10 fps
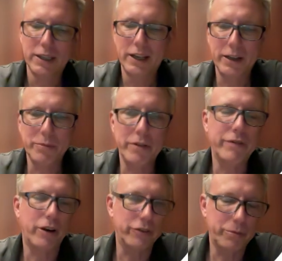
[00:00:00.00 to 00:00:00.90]
And we've
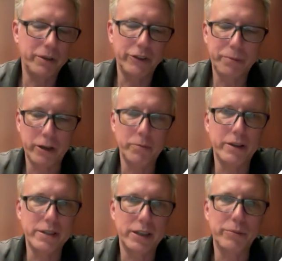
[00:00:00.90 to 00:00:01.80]
also been
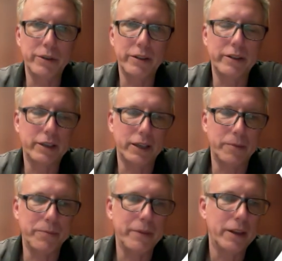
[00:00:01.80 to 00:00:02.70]
experimenting with
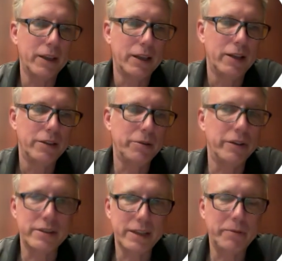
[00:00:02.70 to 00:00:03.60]
doing
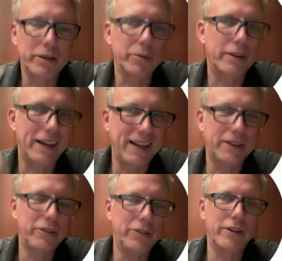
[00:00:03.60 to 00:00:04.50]
the same thing with
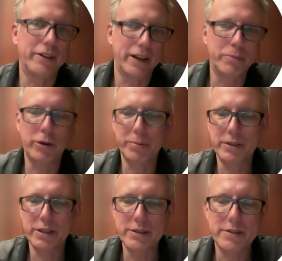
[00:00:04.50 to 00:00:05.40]
galaxies and their properties